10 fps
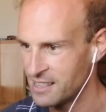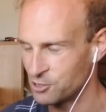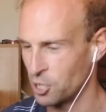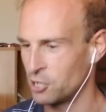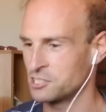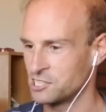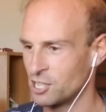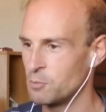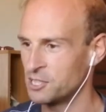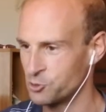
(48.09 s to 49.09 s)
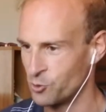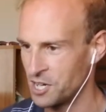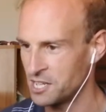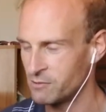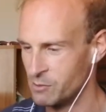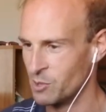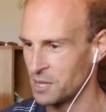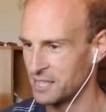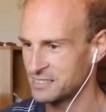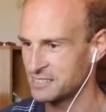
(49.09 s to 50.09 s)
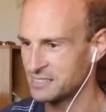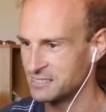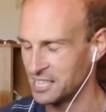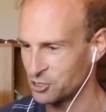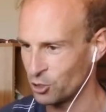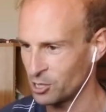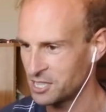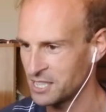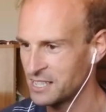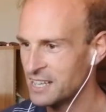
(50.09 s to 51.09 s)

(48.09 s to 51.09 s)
that you cannot stop that train. Remember that talk?